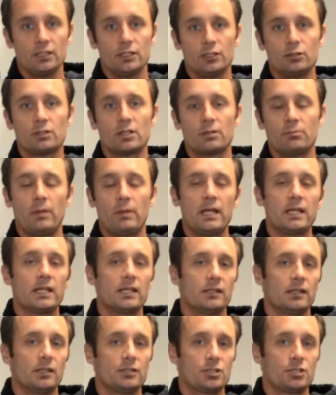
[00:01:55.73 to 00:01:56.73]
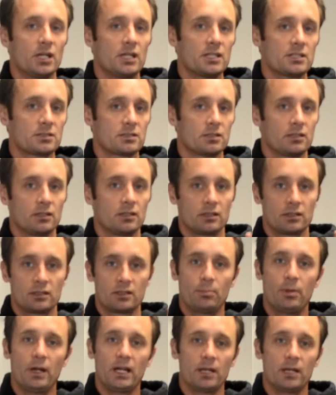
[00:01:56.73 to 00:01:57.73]
you can make it adjust
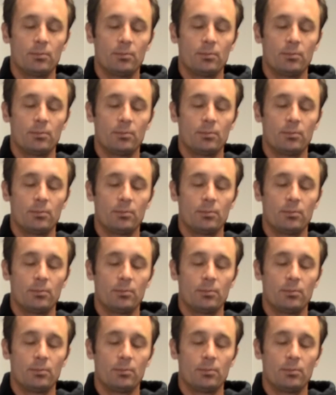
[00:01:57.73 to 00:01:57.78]
depending